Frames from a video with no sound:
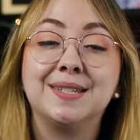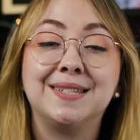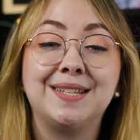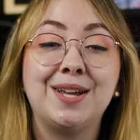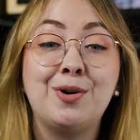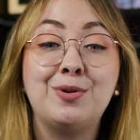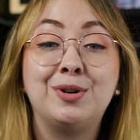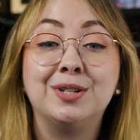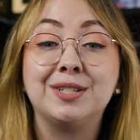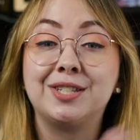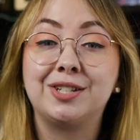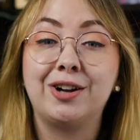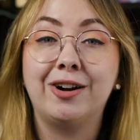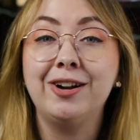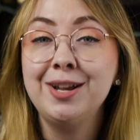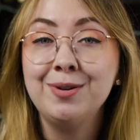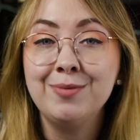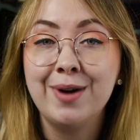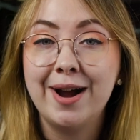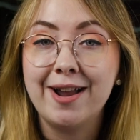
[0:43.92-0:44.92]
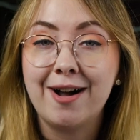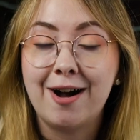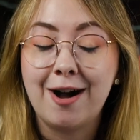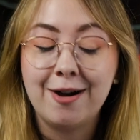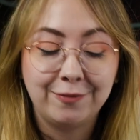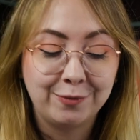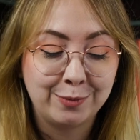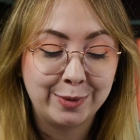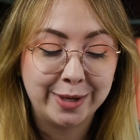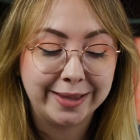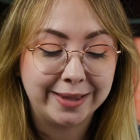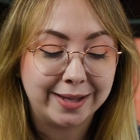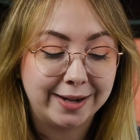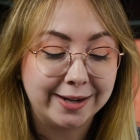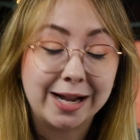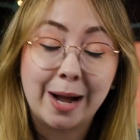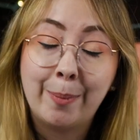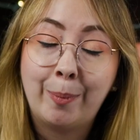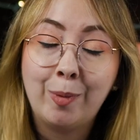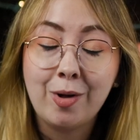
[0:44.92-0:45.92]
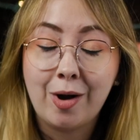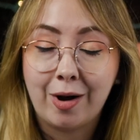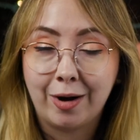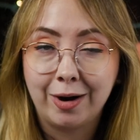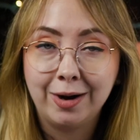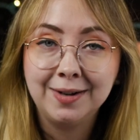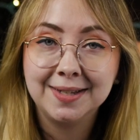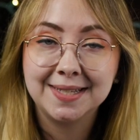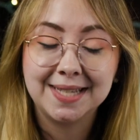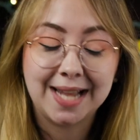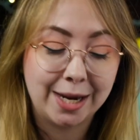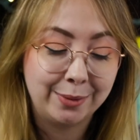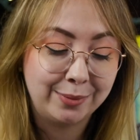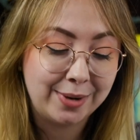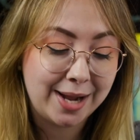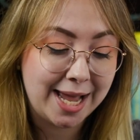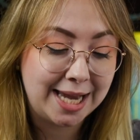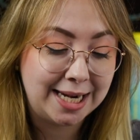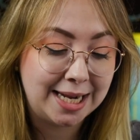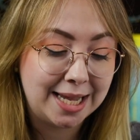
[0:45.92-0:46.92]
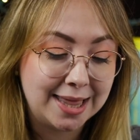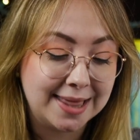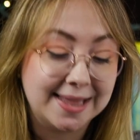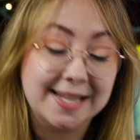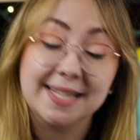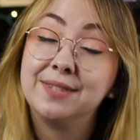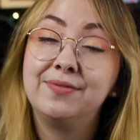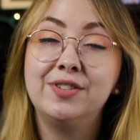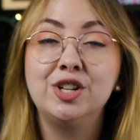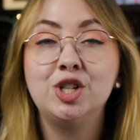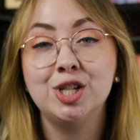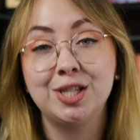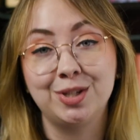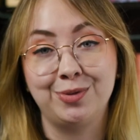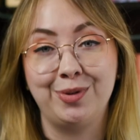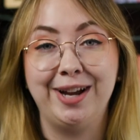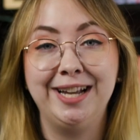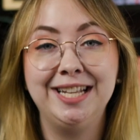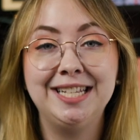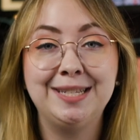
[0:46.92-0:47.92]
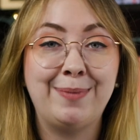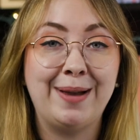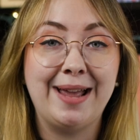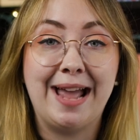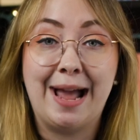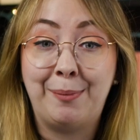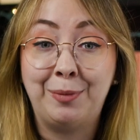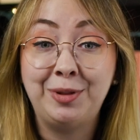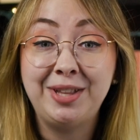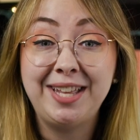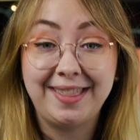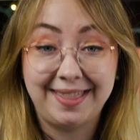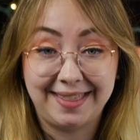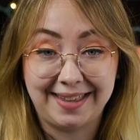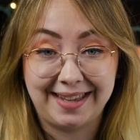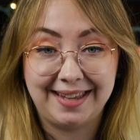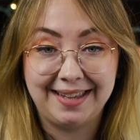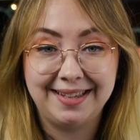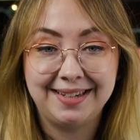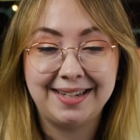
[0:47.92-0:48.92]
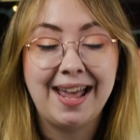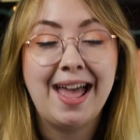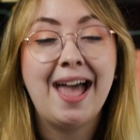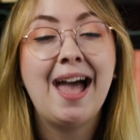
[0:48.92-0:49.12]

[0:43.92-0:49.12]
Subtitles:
So starting right off with a couple arcs, I read This Vicious Grace by Emily Theed.